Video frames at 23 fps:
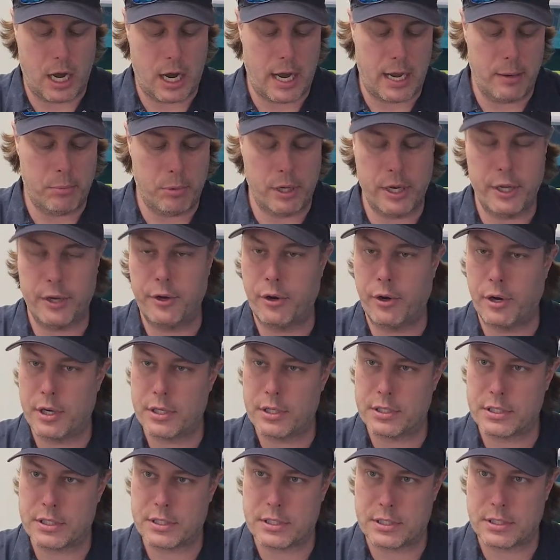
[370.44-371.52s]
a hybrid
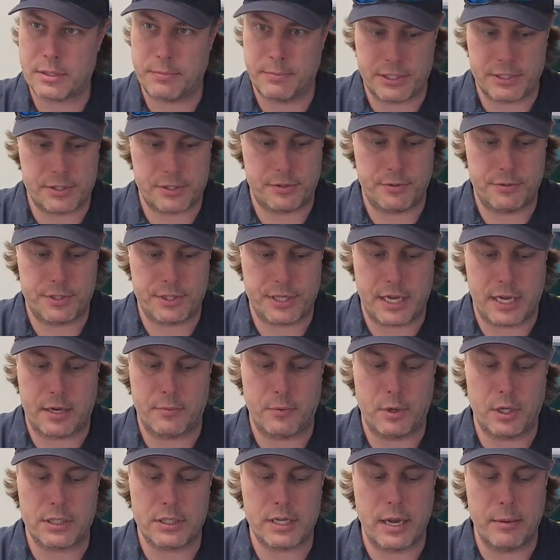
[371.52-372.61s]
or a Seimitsu
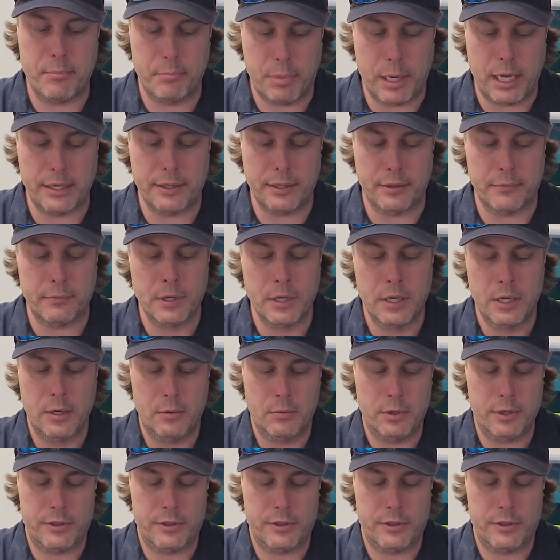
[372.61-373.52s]
Sanwa type button,